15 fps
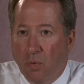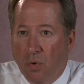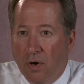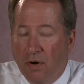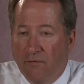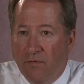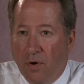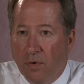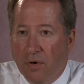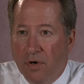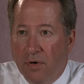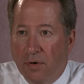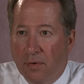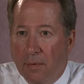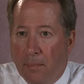where a
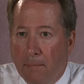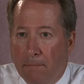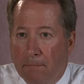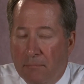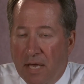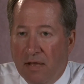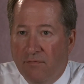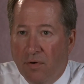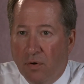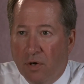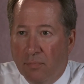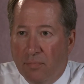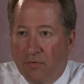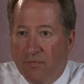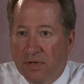voter may vote
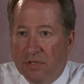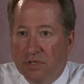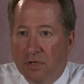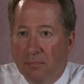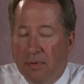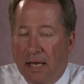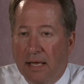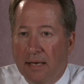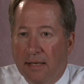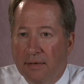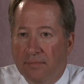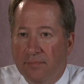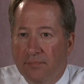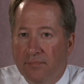a provisional ballot.